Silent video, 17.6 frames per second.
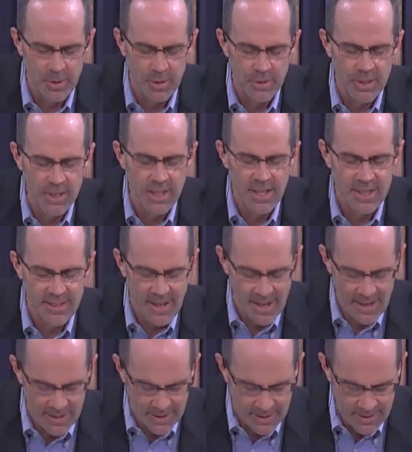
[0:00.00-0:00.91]
Lord, let
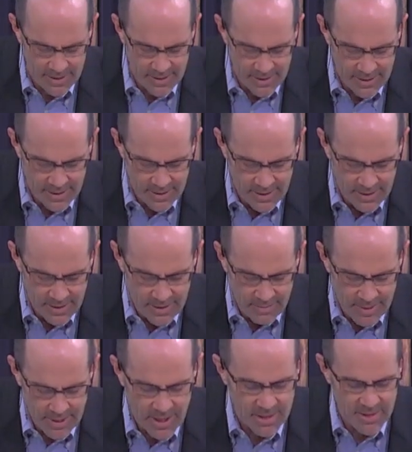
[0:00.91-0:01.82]
that
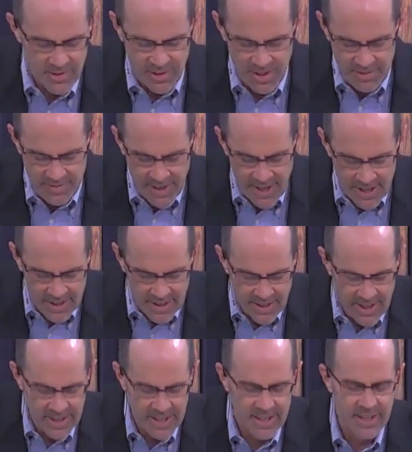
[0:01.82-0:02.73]
be our chief end
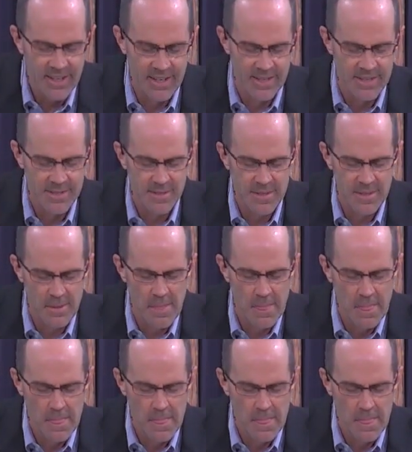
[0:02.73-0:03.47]
at any cost.